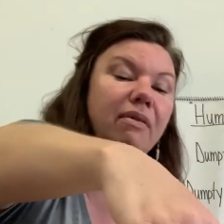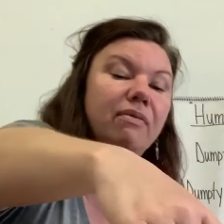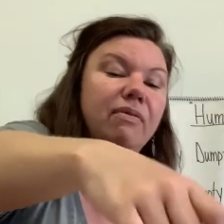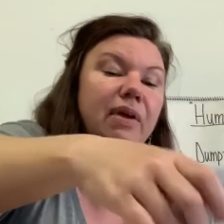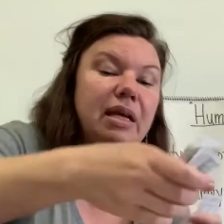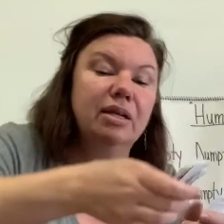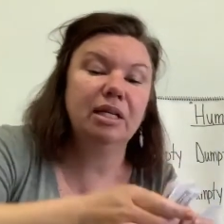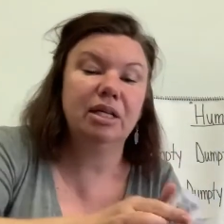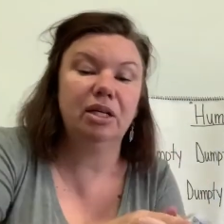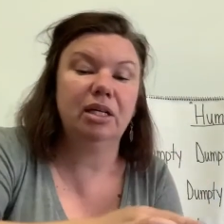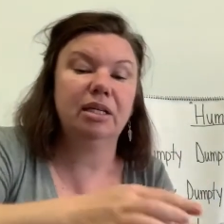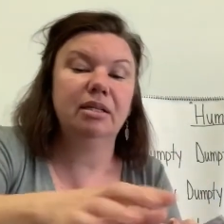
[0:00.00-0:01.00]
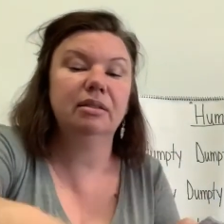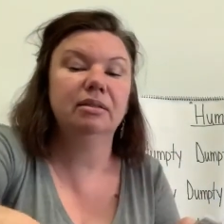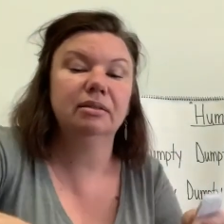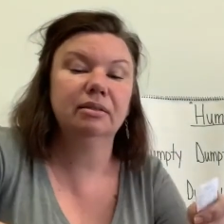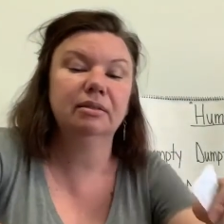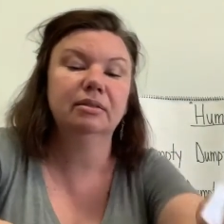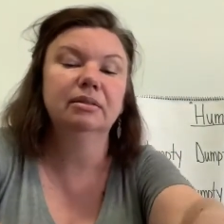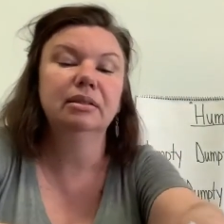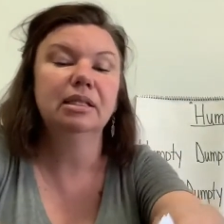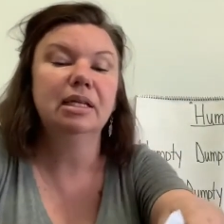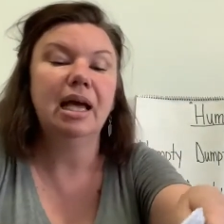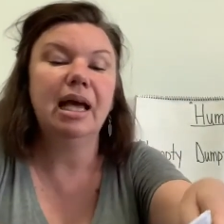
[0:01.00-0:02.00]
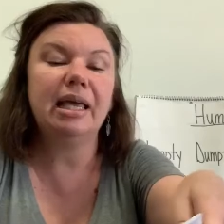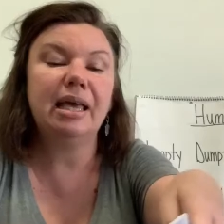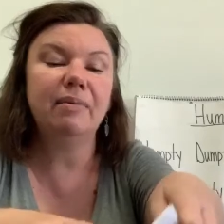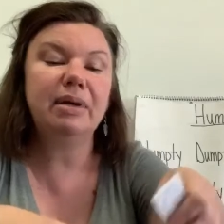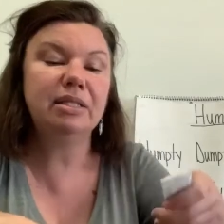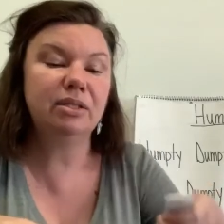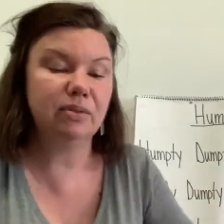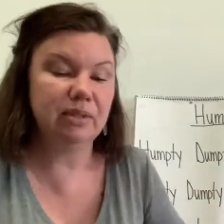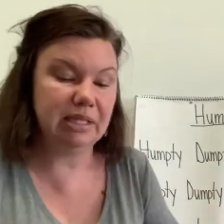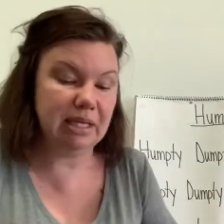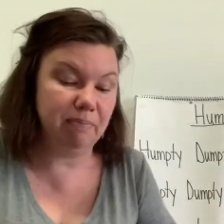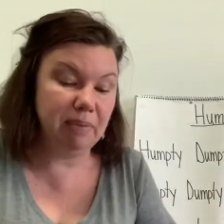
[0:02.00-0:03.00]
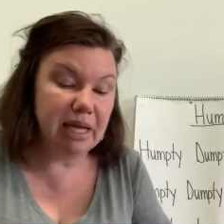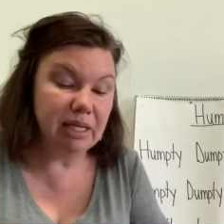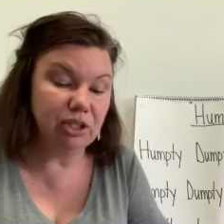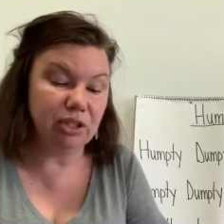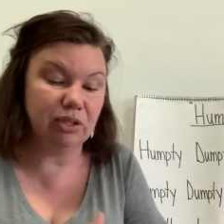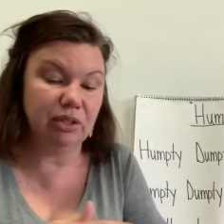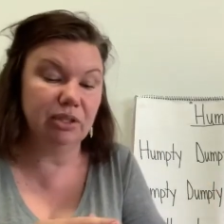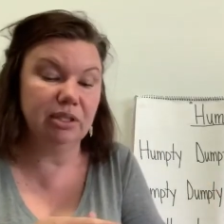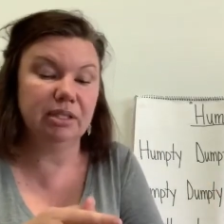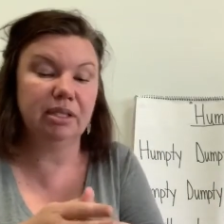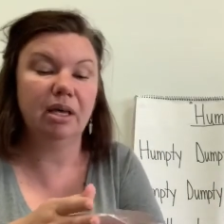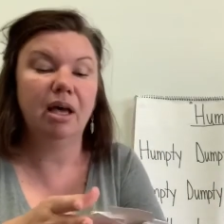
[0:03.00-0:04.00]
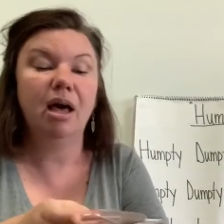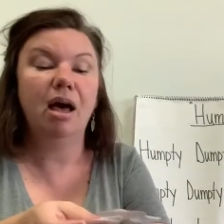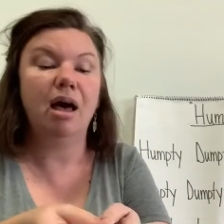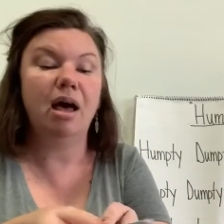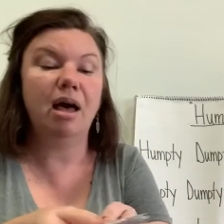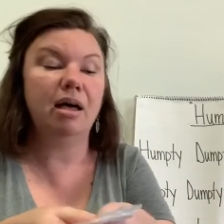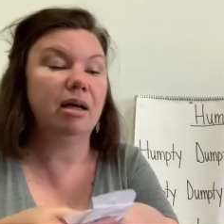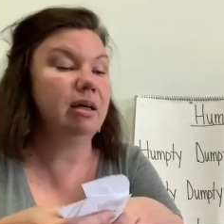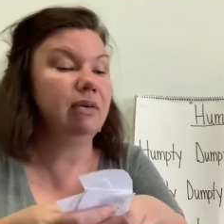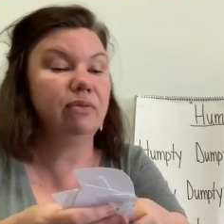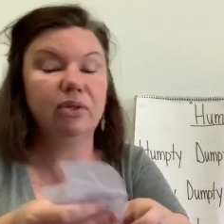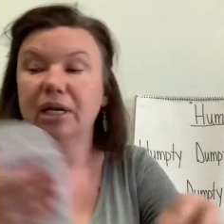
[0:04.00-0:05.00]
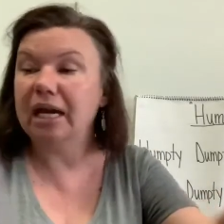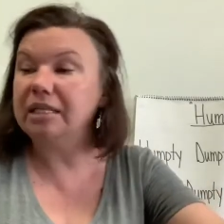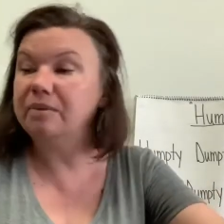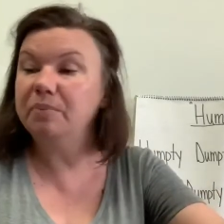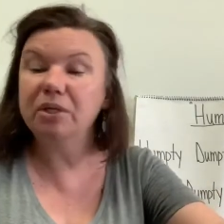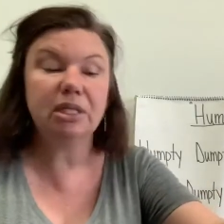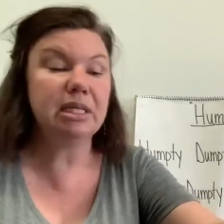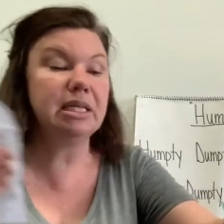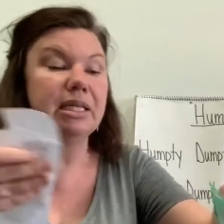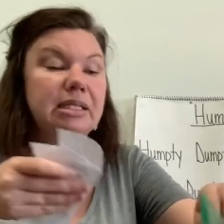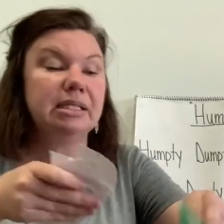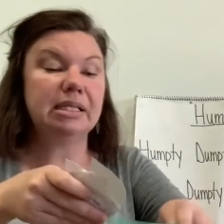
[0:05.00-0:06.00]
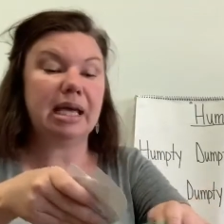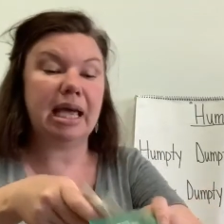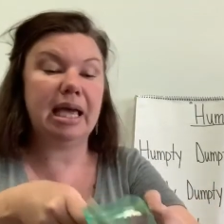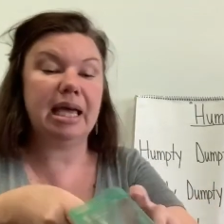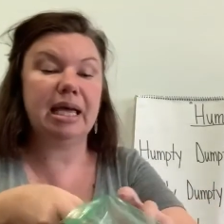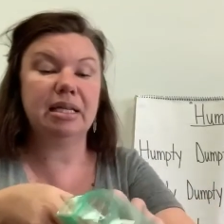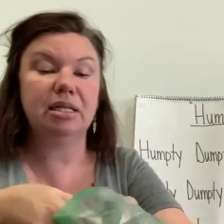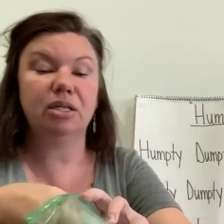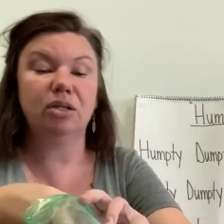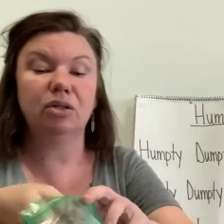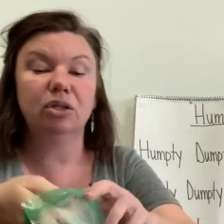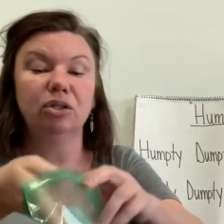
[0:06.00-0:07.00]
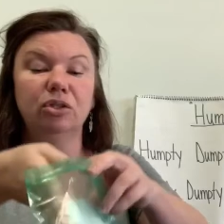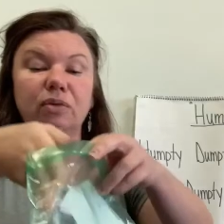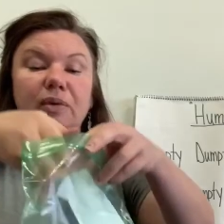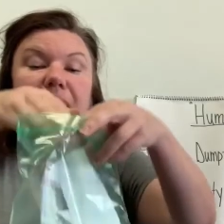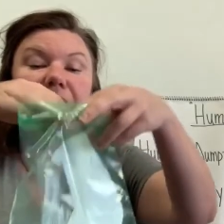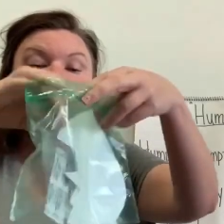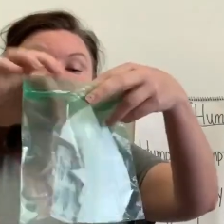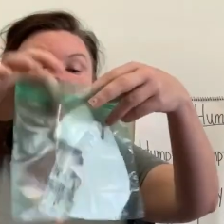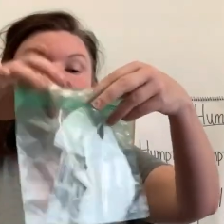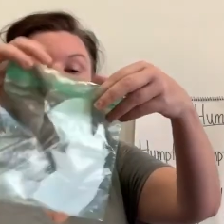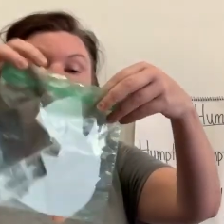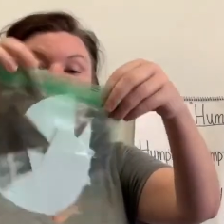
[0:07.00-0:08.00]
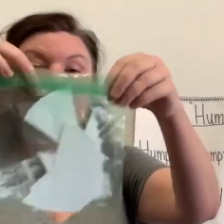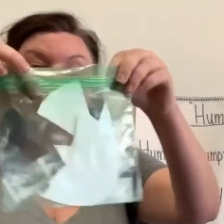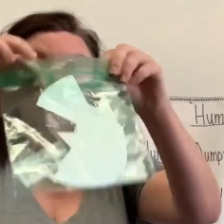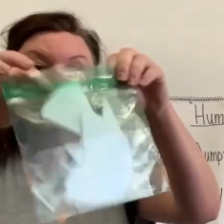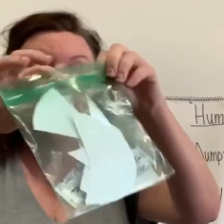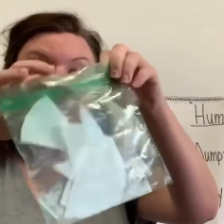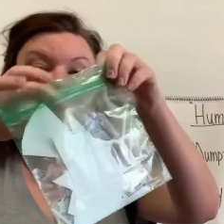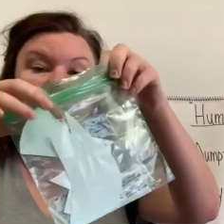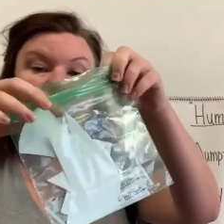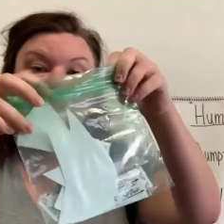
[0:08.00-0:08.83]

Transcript: Very good. I can't wait to see pictures of your guys' booklets and your nursery rhymes and your